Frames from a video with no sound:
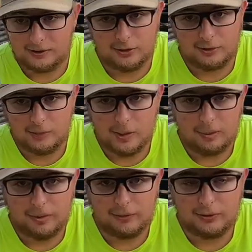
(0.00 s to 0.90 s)
that's just a
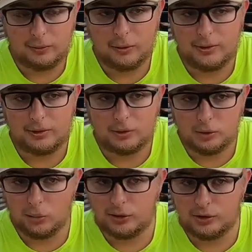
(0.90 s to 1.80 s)
preference whether
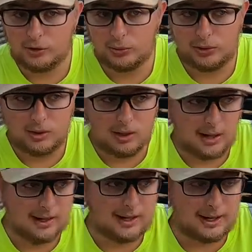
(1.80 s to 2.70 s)
you want to use one or
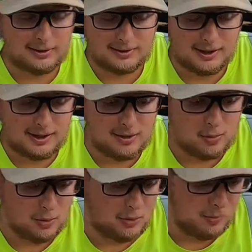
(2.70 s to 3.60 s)
not. I can't say
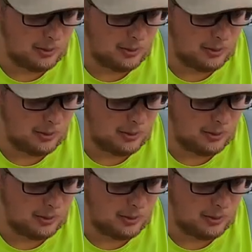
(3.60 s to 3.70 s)
or